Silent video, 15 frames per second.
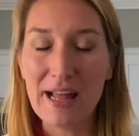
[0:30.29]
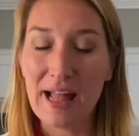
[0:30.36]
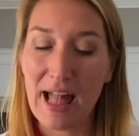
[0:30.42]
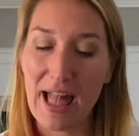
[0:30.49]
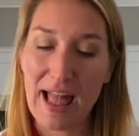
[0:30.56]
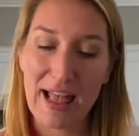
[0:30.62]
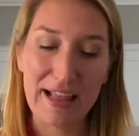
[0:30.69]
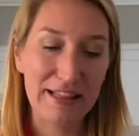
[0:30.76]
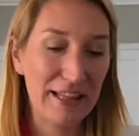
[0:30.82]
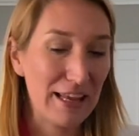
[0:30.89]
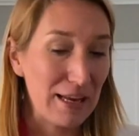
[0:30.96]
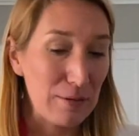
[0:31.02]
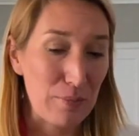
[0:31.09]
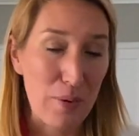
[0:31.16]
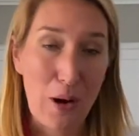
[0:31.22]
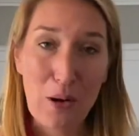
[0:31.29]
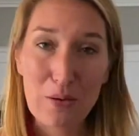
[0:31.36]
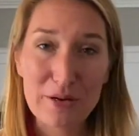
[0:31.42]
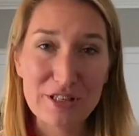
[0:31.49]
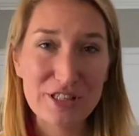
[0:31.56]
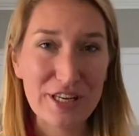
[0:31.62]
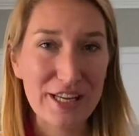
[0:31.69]
And in
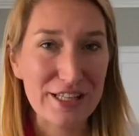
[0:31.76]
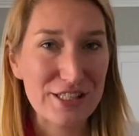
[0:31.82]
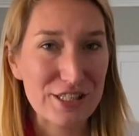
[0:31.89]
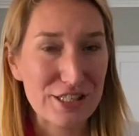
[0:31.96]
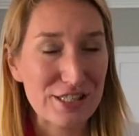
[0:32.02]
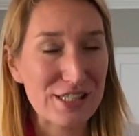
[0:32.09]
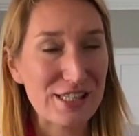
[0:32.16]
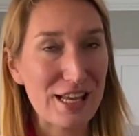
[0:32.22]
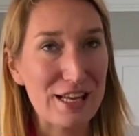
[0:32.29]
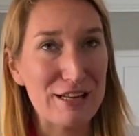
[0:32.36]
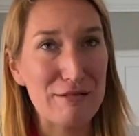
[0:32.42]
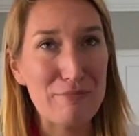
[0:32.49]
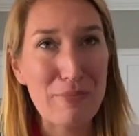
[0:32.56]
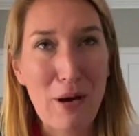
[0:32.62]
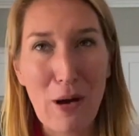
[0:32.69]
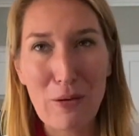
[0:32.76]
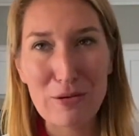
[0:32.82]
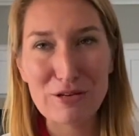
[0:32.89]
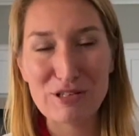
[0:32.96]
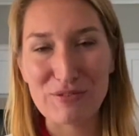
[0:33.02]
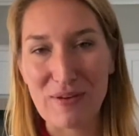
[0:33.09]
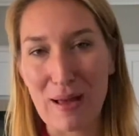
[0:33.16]
Polish kitchens and in
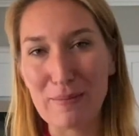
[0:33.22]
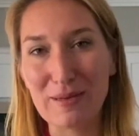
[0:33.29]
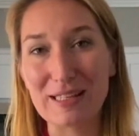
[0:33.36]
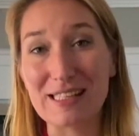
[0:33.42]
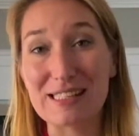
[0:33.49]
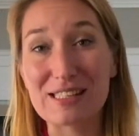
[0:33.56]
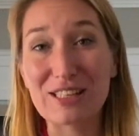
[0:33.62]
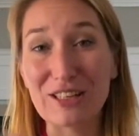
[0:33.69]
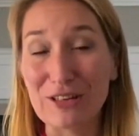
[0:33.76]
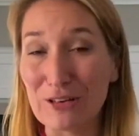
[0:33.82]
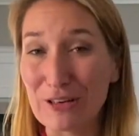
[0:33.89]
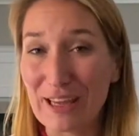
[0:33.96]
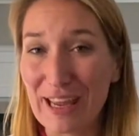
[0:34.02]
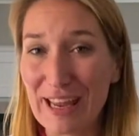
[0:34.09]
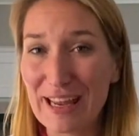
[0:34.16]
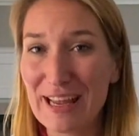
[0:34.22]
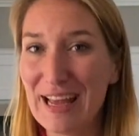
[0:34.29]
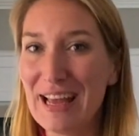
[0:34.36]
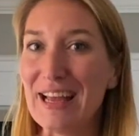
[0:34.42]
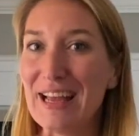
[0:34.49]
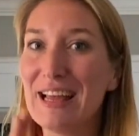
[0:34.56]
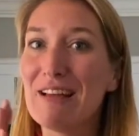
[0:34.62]
Polish families, cooking
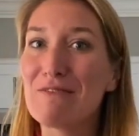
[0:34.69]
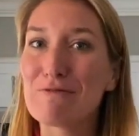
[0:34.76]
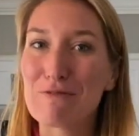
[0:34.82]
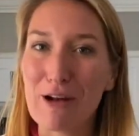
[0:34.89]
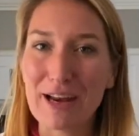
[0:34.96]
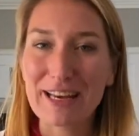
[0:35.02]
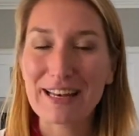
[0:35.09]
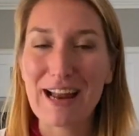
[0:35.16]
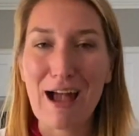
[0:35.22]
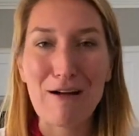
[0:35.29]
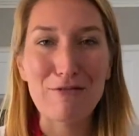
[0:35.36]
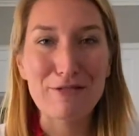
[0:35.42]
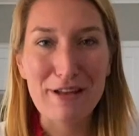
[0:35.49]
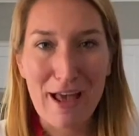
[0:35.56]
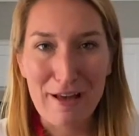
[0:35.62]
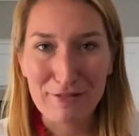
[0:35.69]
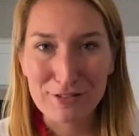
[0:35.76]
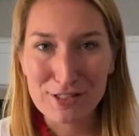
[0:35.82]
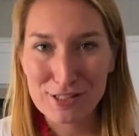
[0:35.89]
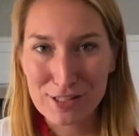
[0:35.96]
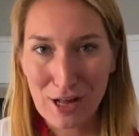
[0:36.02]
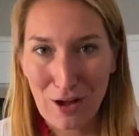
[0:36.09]
right now never
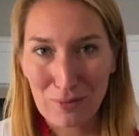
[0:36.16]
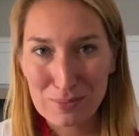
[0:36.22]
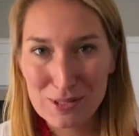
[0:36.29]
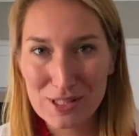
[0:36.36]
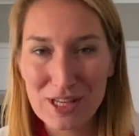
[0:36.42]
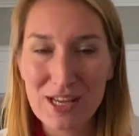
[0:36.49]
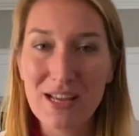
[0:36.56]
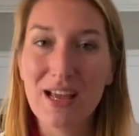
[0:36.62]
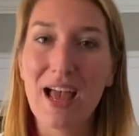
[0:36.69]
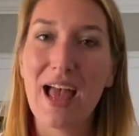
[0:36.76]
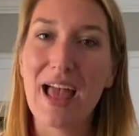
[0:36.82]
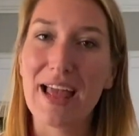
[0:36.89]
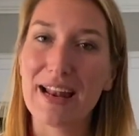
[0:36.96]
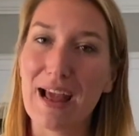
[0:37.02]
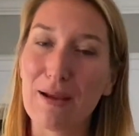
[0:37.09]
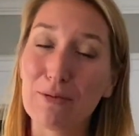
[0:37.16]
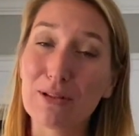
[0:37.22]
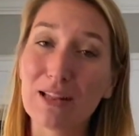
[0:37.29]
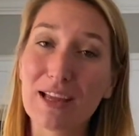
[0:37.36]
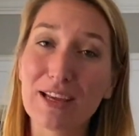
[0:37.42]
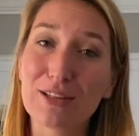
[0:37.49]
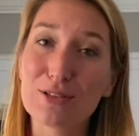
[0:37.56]
stops. And I would
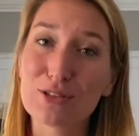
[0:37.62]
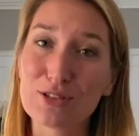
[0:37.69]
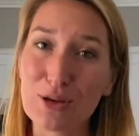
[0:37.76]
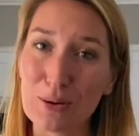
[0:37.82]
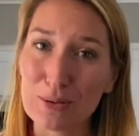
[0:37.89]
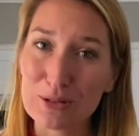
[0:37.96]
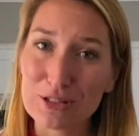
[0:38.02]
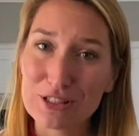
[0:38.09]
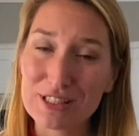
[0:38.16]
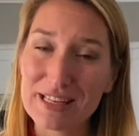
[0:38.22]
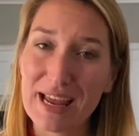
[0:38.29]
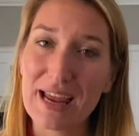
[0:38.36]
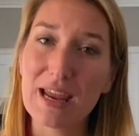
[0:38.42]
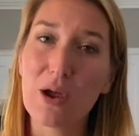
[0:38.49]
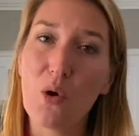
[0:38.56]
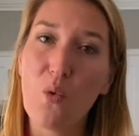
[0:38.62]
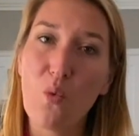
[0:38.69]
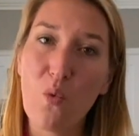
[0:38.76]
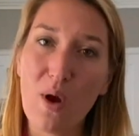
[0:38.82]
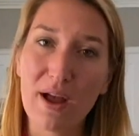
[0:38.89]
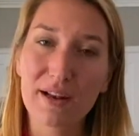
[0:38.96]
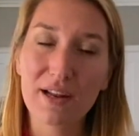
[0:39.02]
like to show you today
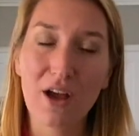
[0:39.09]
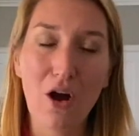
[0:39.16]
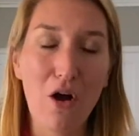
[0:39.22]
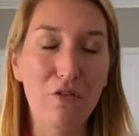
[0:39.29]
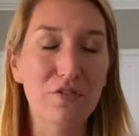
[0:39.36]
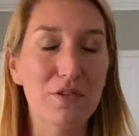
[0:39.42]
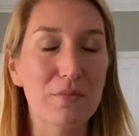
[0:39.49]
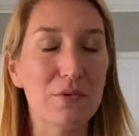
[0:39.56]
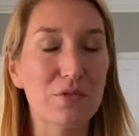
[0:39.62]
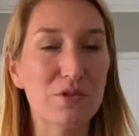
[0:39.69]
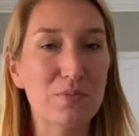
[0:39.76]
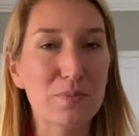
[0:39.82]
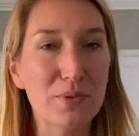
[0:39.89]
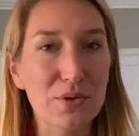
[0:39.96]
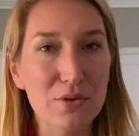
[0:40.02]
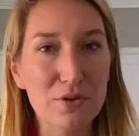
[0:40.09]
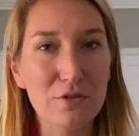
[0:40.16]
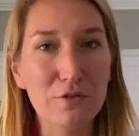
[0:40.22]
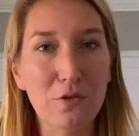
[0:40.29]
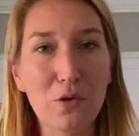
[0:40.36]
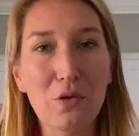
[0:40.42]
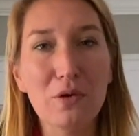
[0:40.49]
one of the most
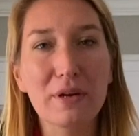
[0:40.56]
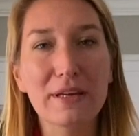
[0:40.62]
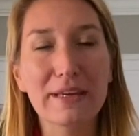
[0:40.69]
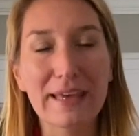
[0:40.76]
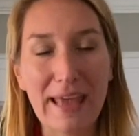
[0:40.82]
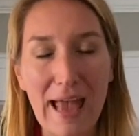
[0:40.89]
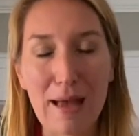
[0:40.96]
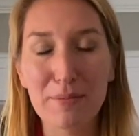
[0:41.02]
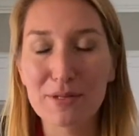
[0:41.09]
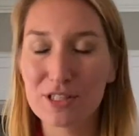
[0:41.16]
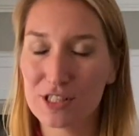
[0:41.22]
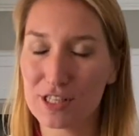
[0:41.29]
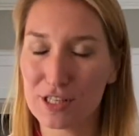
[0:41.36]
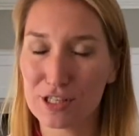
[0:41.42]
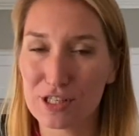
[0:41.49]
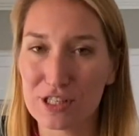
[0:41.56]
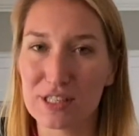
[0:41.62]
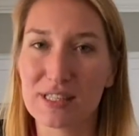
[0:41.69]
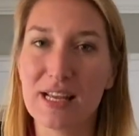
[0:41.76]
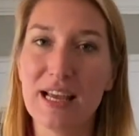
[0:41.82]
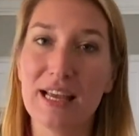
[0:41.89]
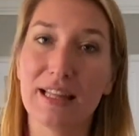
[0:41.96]
beautiful cabbage dishes
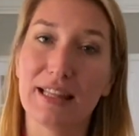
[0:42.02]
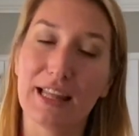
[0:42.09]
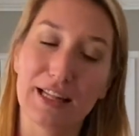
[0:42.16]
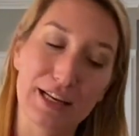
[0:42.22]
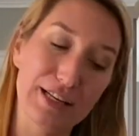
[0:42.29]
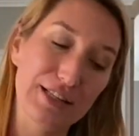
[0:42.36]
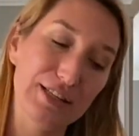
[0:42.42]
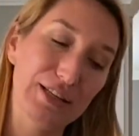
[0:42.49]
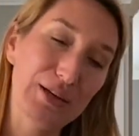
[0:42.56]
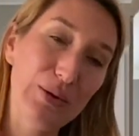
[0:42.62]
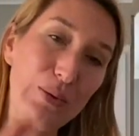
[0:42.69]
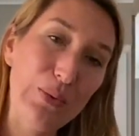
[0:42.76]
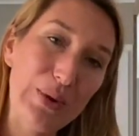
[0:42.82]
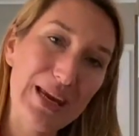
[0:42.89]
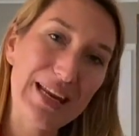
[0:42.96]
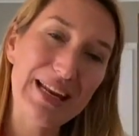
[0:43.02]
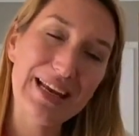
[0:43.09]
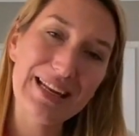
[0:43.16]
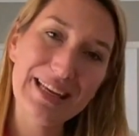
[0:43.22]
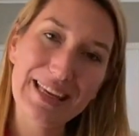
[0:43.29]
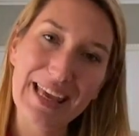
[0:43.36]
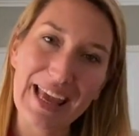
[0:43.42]
that is a queen and
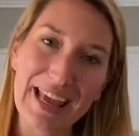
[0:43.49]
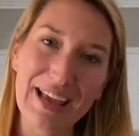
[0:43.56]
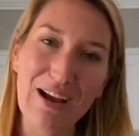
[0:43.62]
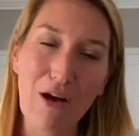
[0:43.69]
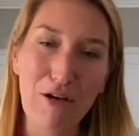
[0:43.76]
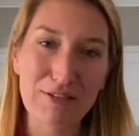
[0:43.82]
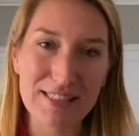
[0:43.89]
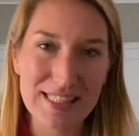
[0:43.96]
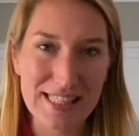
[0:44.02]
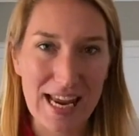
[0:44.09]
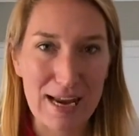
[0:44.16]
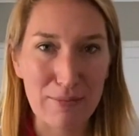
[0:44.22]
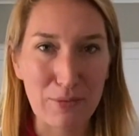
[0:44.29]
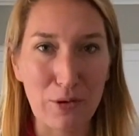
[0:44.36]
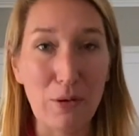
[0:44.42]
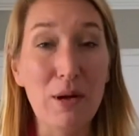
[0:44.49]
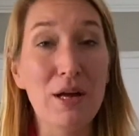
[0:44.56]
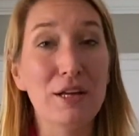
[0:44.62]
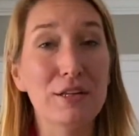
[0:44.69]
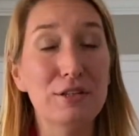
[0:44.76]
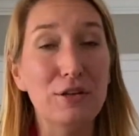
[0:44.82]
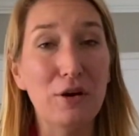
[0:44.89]
a king on the table,
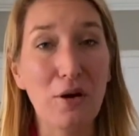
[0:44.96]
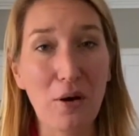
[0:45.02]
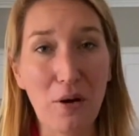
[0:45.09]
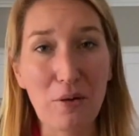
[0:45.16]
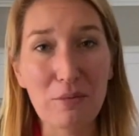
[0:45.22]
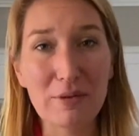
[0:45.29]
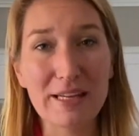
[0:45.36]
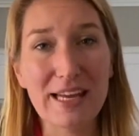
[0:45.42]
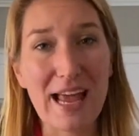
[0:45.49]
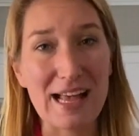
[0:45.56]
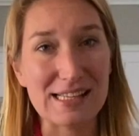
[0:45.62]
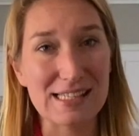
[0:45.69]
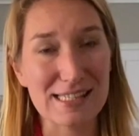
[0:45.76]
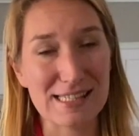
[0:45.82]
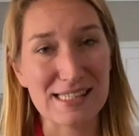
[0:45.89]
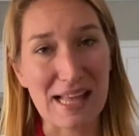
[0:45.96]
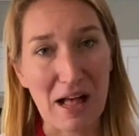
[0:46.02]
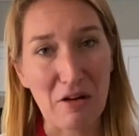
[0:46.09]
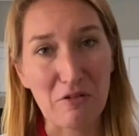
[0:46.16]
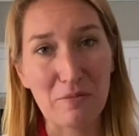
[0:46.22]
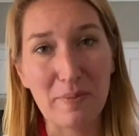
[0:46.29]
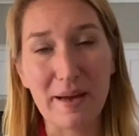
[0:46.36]
not only as
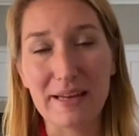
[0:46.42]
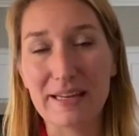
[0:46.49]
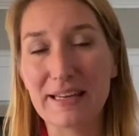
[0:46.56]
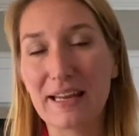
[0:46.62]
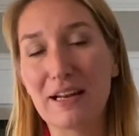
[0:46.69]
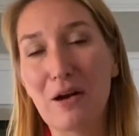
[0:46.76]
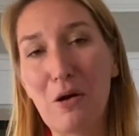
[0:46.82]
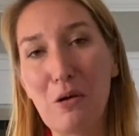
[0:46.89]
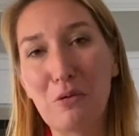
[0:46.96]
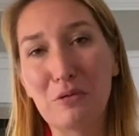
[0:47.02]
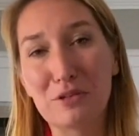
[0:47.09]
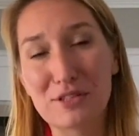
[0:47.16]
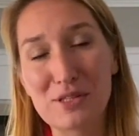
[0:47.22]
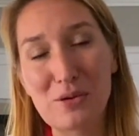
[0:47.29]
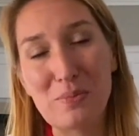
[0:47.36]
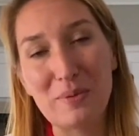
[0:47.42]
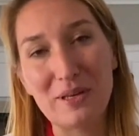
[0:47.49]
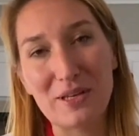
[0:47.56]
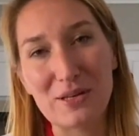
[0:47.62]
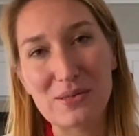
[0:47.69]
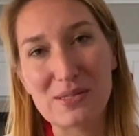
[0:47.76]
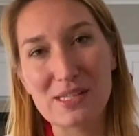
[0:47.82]
itself, but it can also be
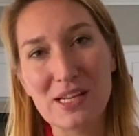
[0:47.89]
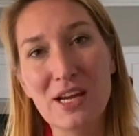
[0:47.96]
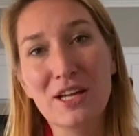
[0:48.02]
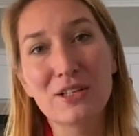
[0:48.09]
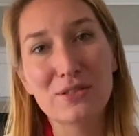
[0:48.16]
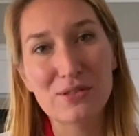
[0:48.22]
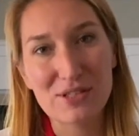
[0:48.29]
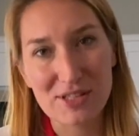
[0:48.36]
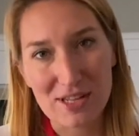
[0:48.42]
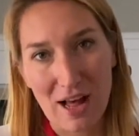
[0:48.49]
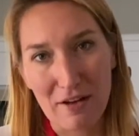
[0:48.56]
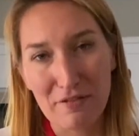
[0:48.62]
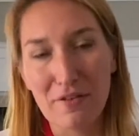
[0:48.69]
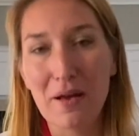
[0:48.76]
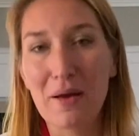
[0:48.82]
used to stuff